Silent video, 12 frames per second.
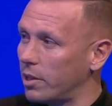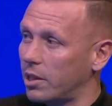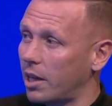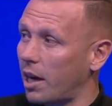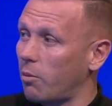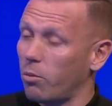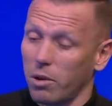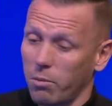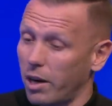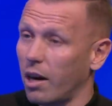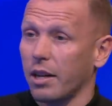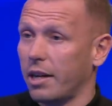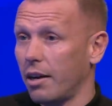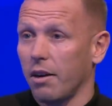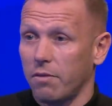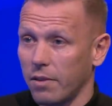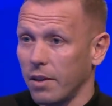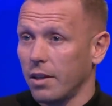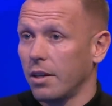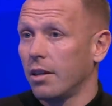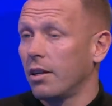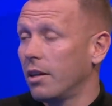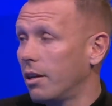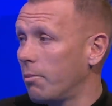into that. We're, we're lucky enough in